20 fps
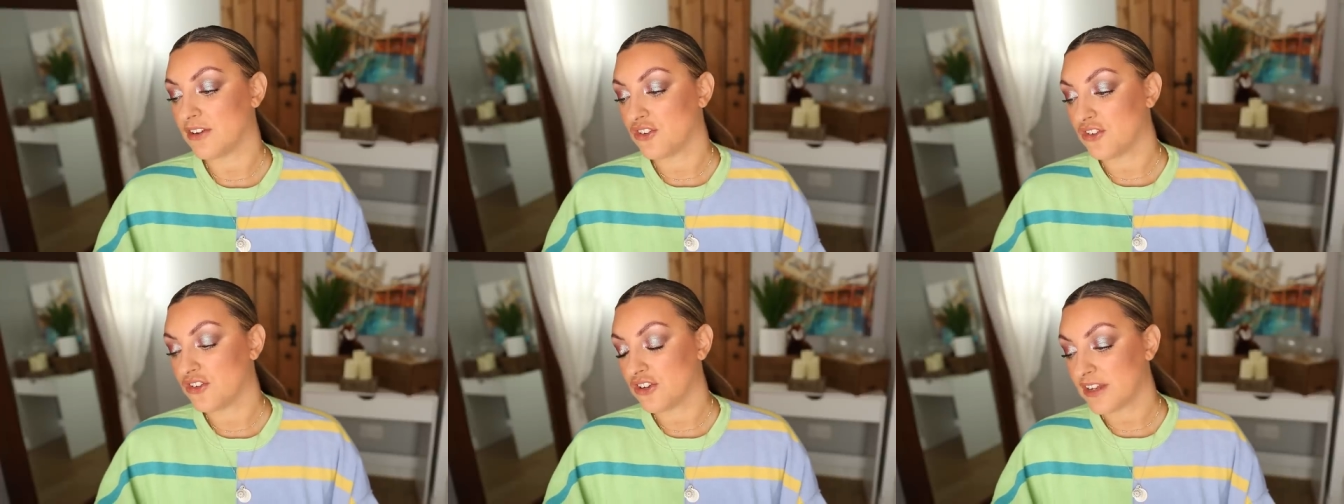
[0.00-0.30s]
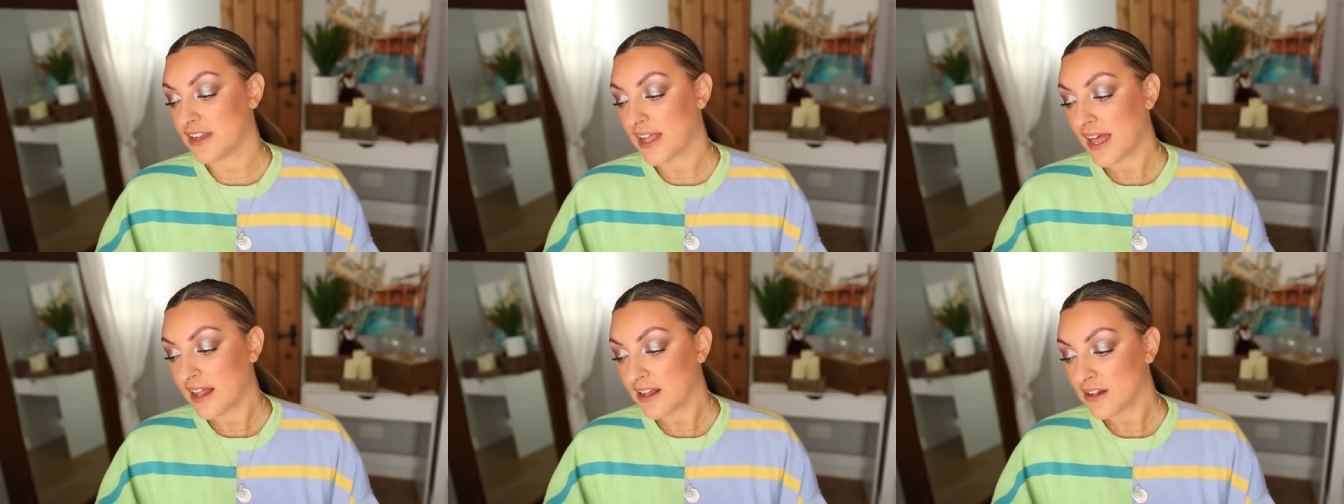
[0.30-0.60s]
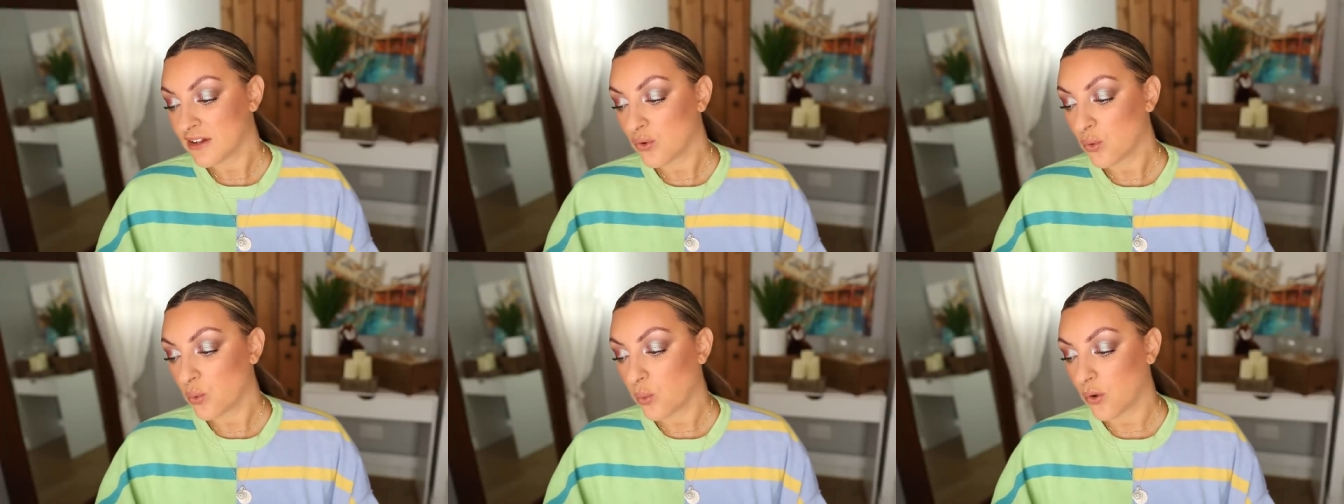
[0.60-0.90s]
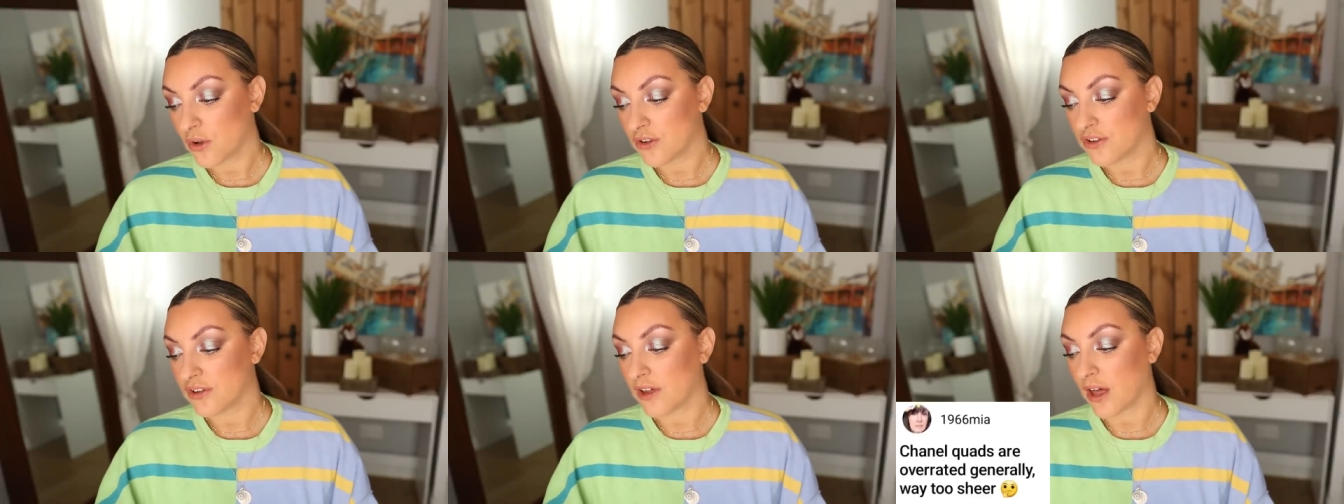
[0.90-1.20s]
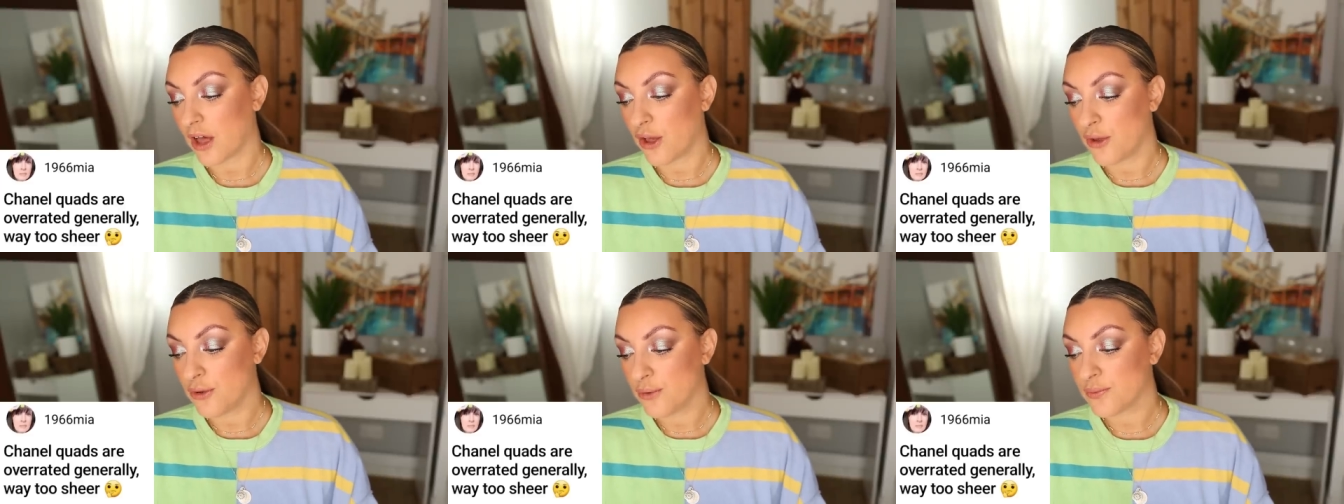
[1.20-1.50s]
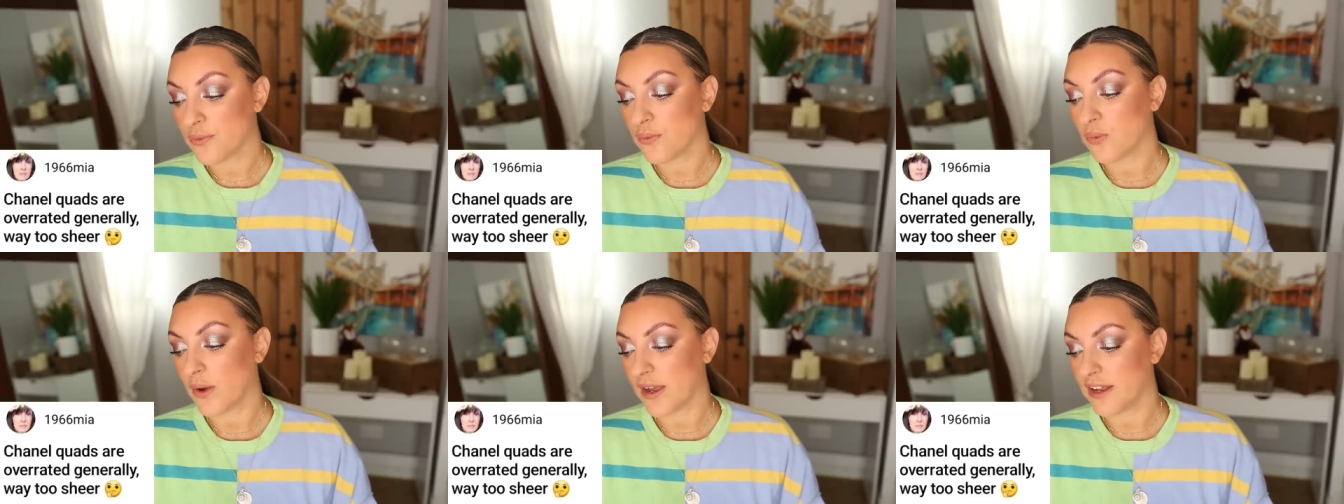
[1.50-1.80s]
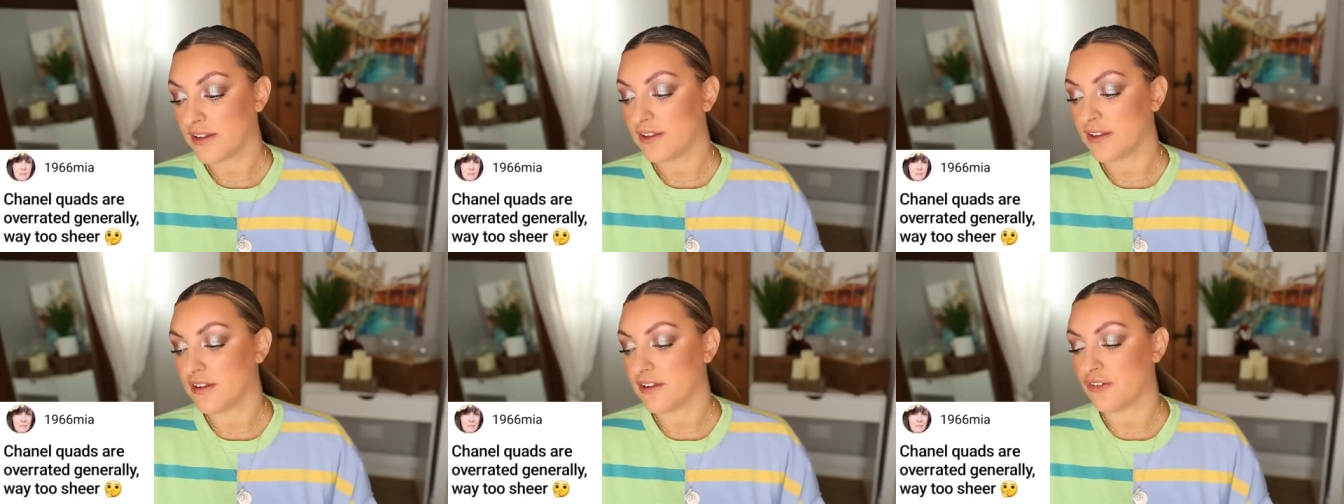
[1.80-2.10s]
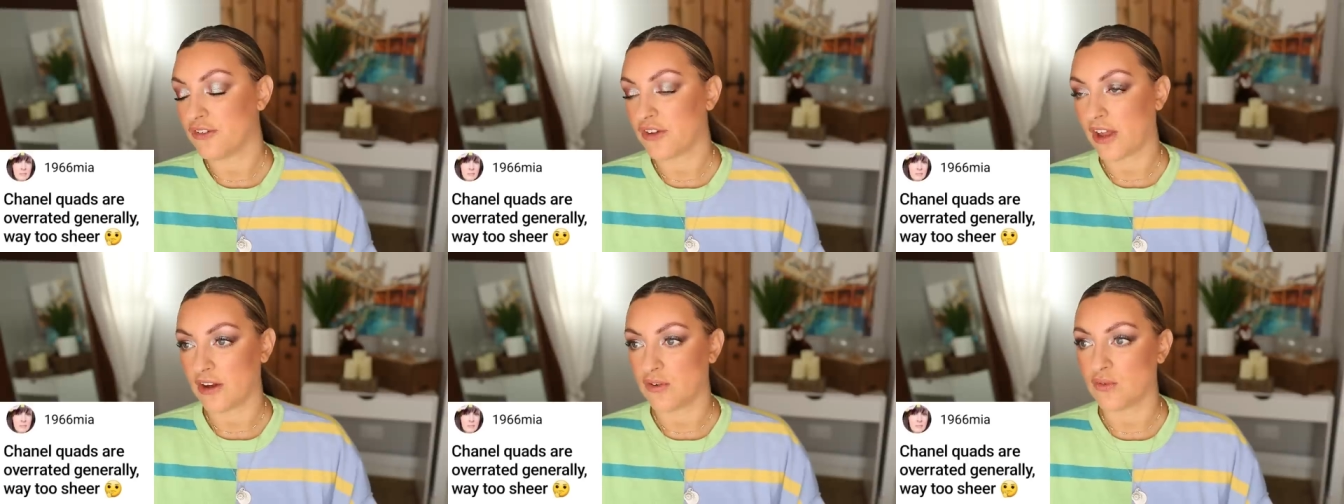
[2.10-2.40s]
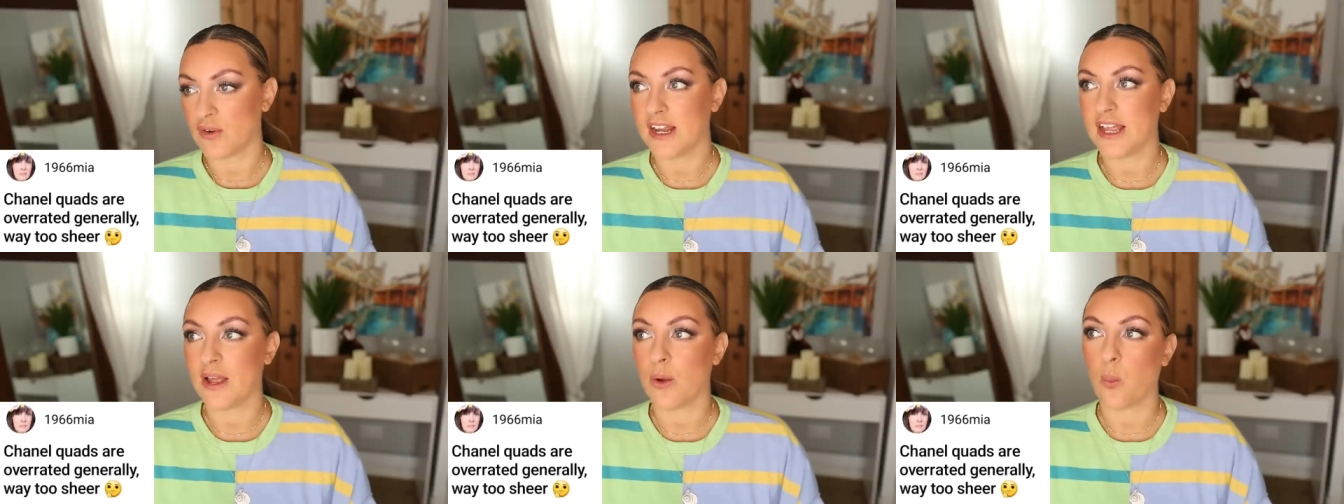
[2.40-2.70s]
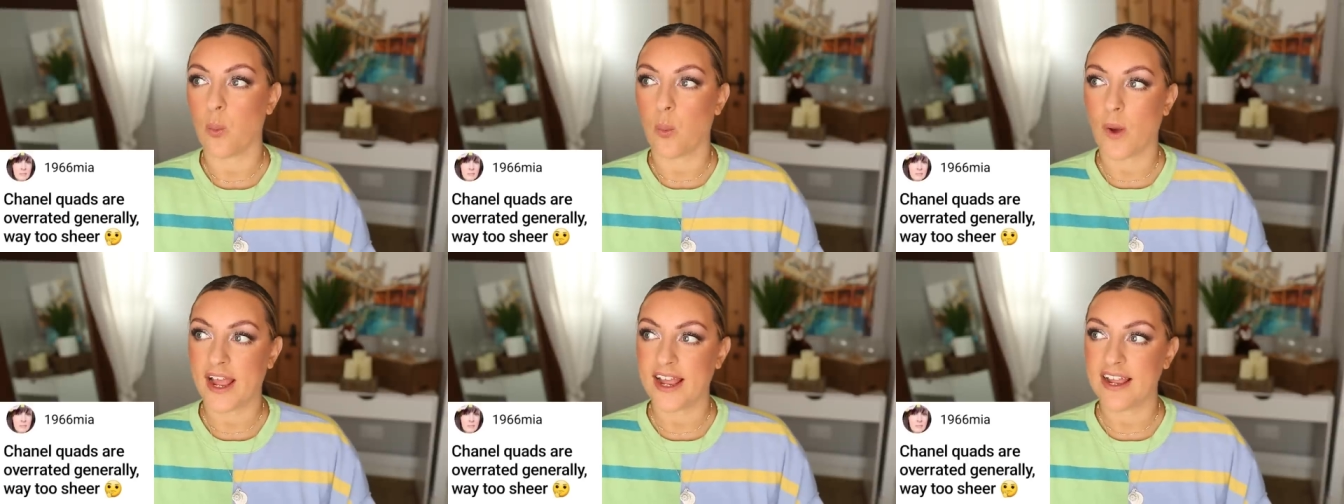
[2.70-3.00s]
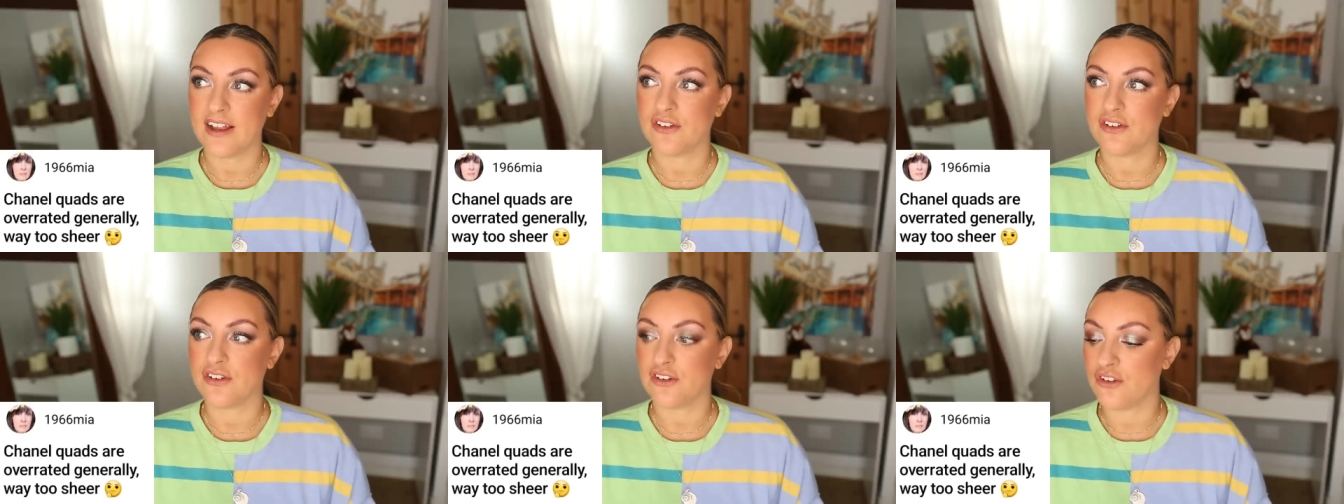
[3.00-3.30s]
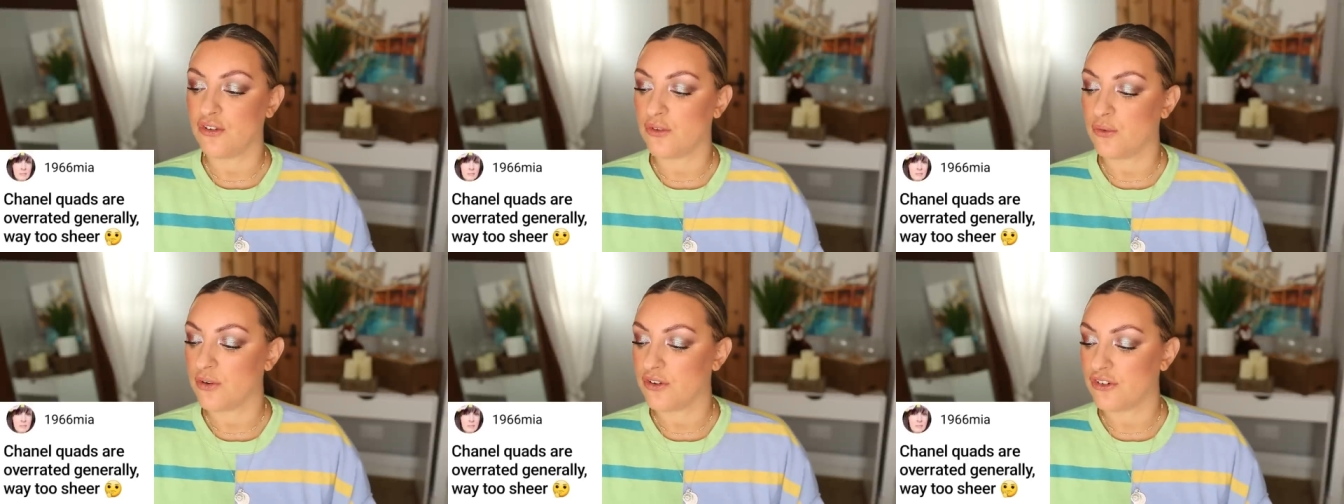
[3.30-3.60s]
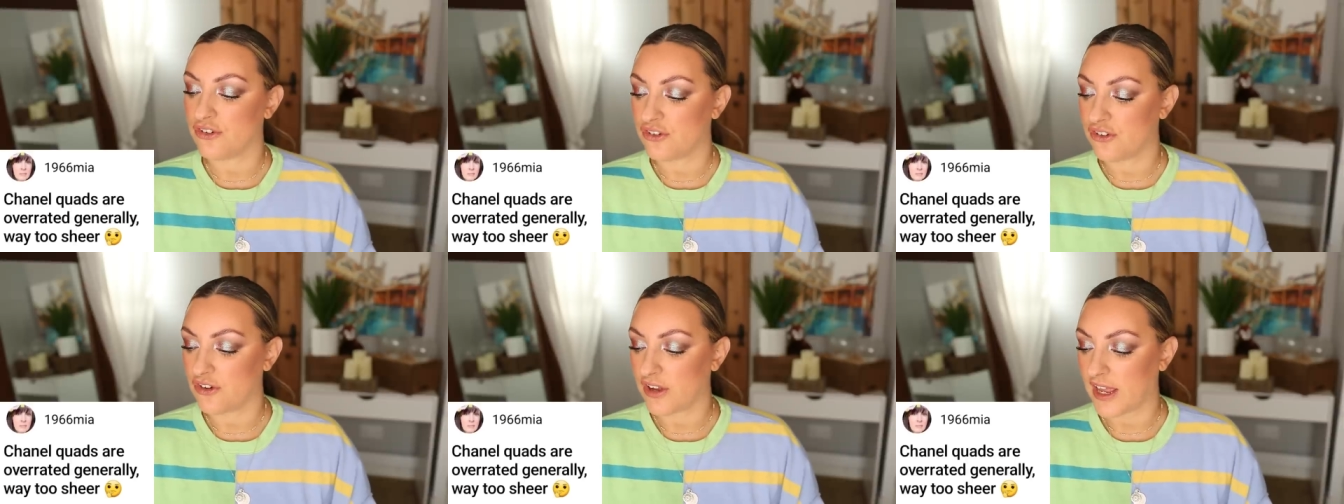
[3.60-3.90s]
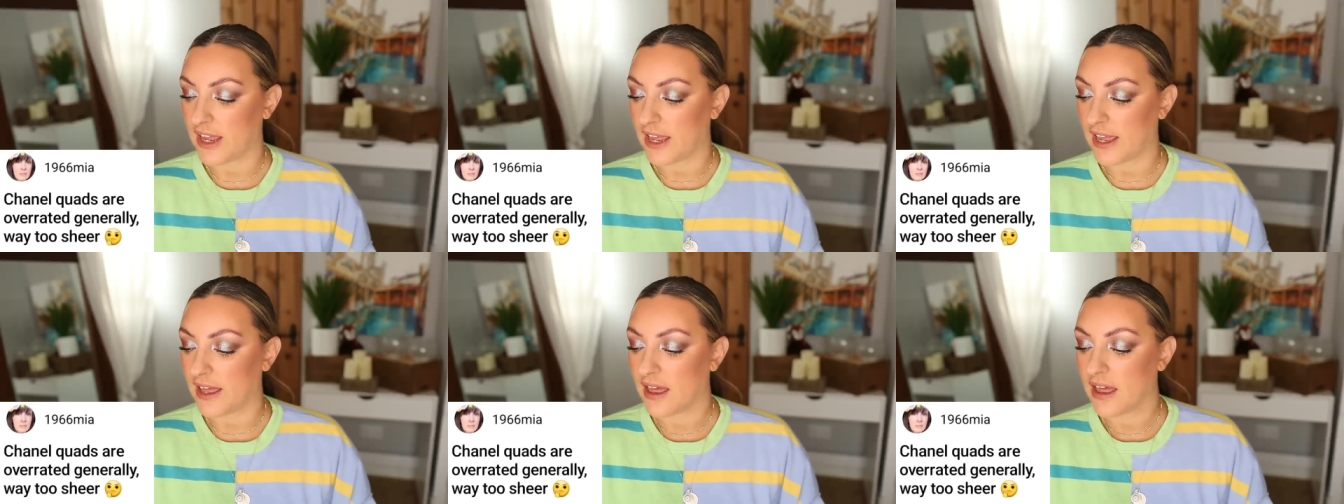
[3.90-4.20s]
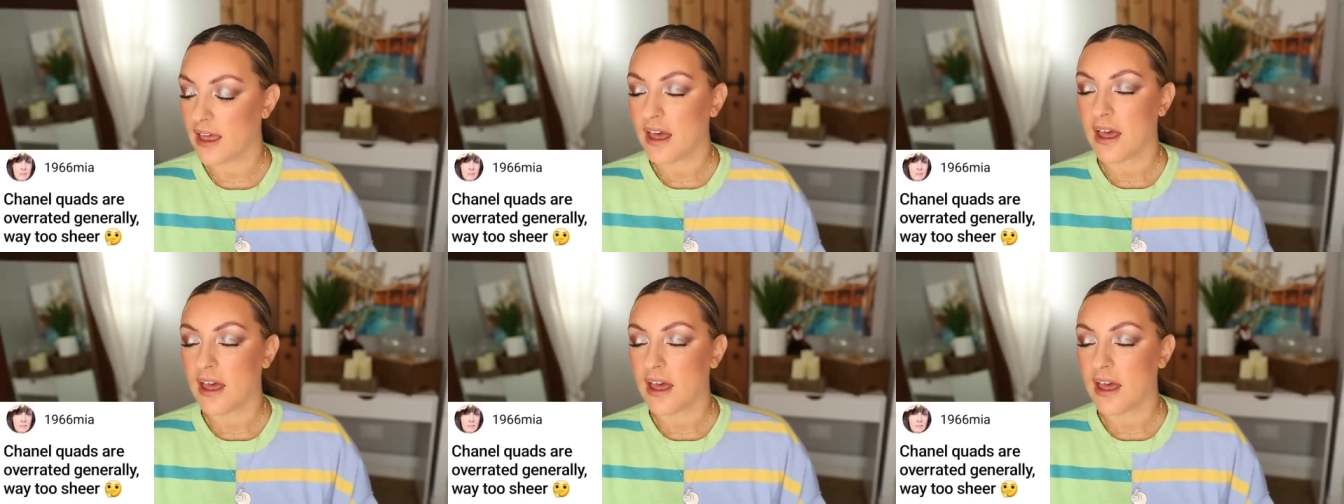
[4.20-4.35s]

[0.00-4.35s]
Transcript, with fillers: Chanel quads are overrated, generally way too sheer.